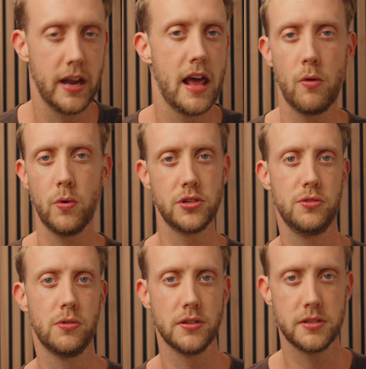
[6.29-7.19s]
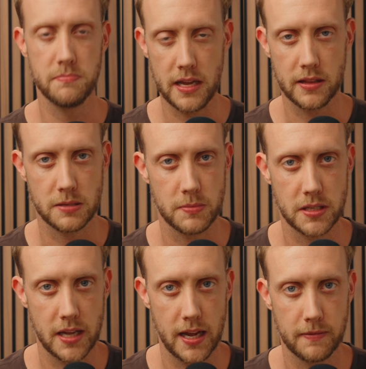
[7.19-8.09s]
and I don't want you all to make this
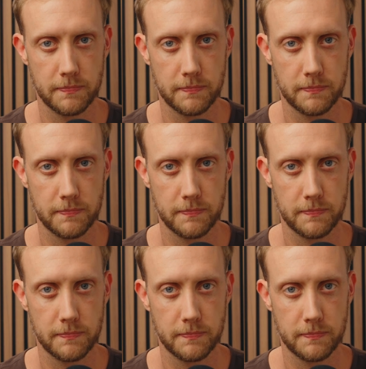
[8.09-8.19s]
mistake.